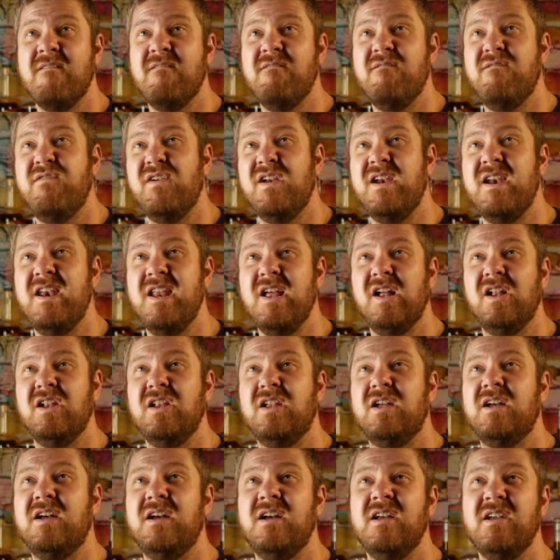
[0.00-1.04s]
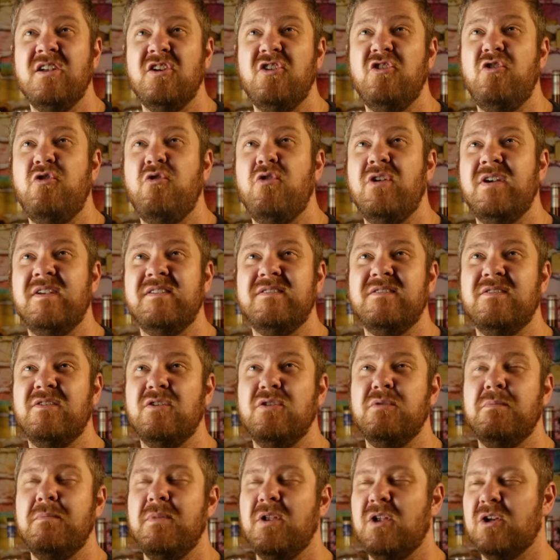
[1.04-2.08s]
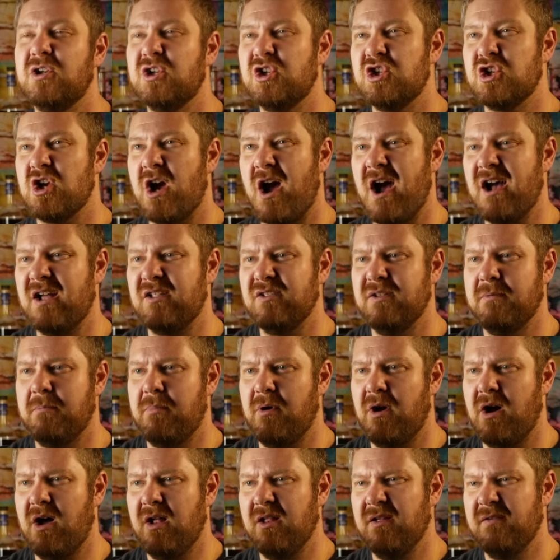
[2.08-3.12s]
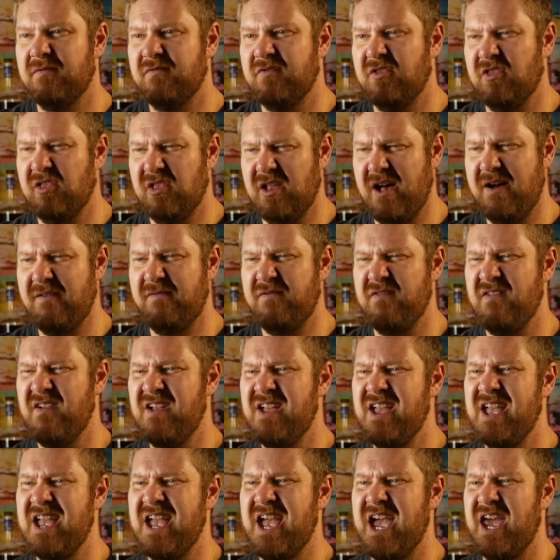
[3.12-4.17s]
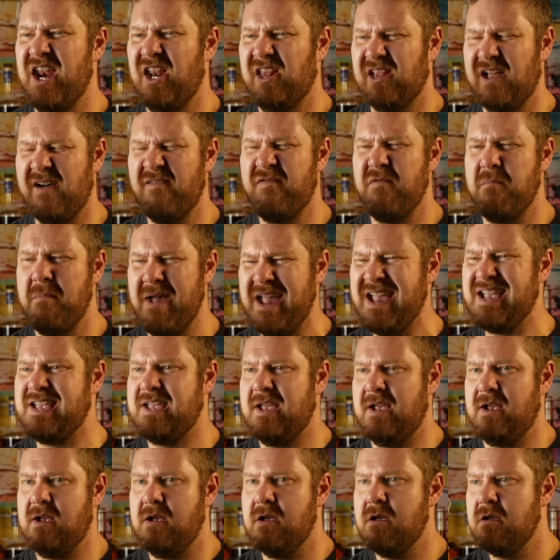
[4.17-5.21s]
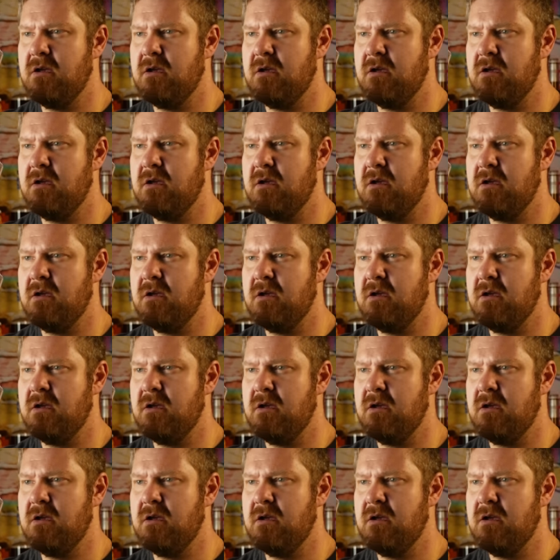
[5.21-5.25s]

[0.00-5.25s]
vanilla, drizzled milk chocolate ball of love and love making.